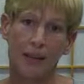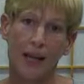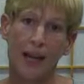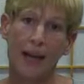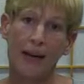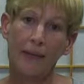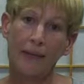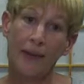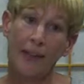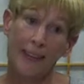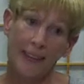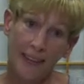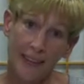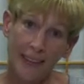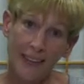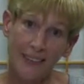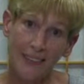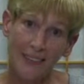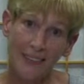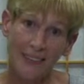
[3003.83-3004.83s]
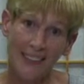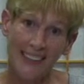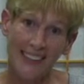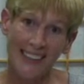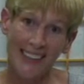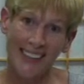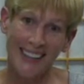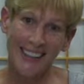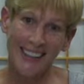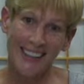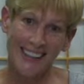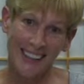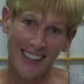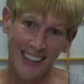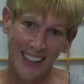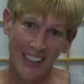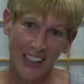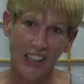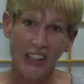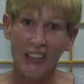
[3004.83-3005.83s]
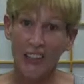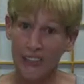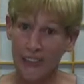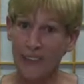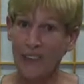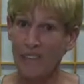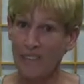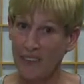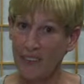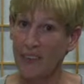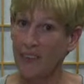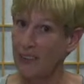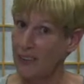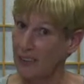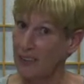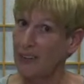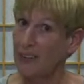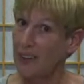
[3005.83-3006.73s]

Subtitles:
And right this very second, you're a very good,